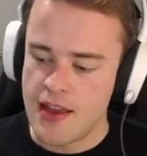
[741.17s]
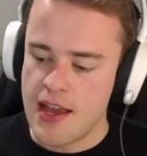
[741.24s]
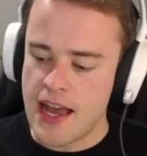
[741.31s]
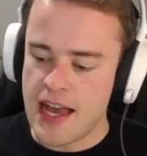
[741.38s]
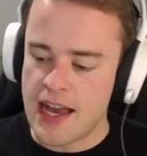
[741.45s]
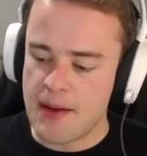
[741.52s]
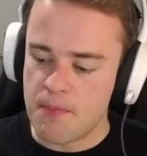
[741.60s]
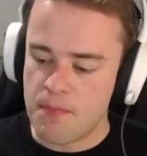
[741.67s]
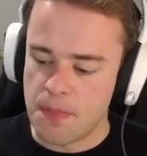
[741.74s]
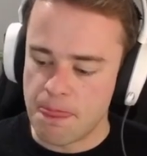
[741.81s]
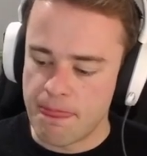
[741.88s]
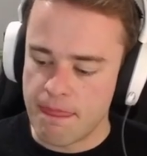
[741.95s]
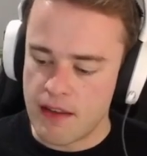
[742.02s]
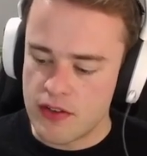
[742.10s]
them.
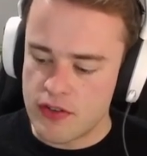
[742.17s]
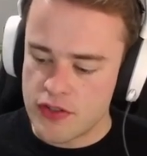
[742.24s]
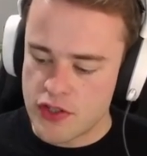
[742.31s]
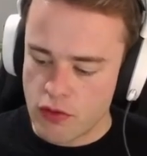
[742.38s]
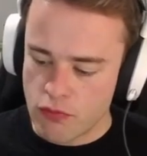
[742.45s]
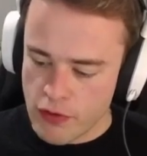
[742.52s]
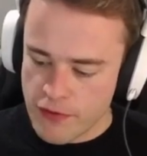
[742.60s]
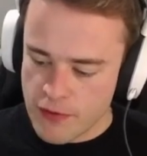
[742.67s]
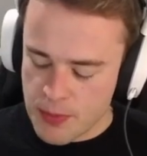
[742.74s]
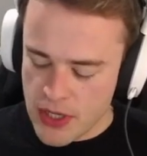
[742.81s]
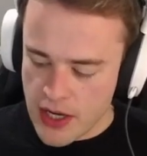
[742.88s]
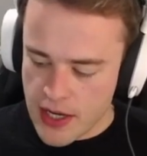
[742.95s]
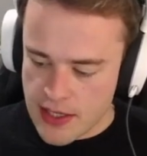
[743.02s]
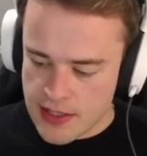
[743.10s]
So
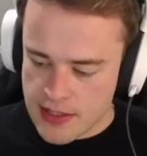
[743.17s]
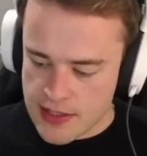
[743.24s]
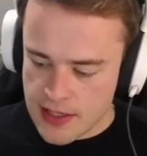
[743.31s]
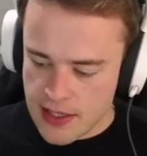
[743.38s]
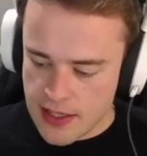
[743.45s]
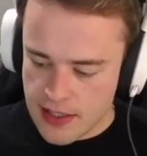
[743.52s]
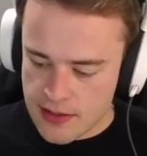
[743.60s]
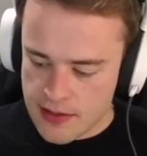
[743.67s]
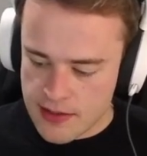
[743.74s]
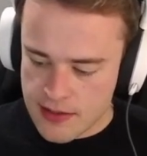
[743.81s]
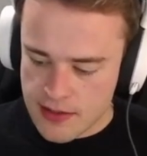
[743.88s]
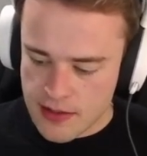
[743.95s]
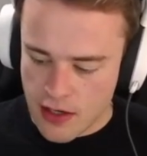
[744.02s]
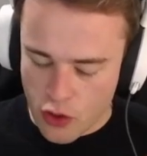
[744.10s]
Riftbind
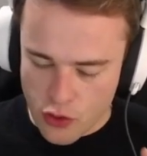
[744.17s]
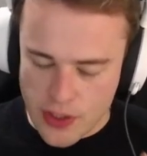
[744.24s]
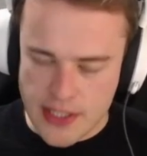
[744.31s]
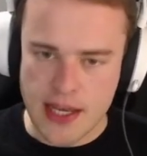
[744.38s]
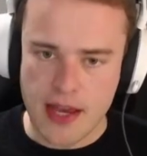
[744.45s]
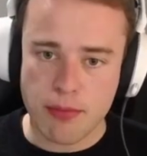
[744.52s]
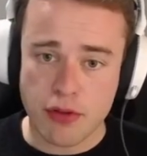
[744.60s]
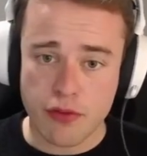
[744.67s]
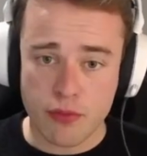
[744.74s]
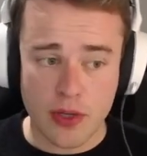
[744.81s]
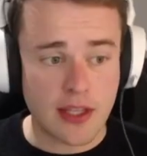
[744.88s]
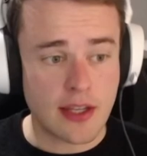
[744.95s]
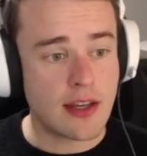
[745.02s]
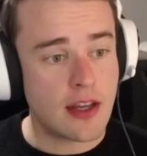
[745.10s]
is a good example of one
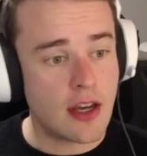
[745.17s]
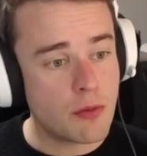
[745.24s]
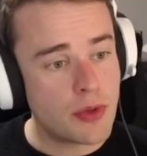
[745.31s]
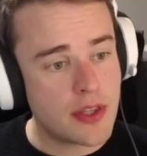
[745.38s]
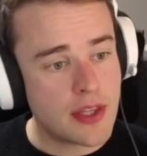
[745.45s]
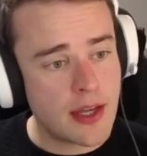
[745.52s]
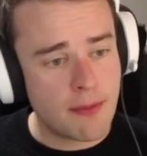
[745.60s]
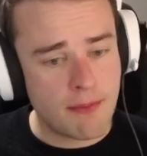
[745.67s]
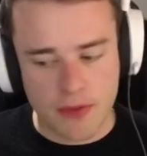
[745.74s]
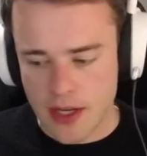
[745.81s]
that can help with that.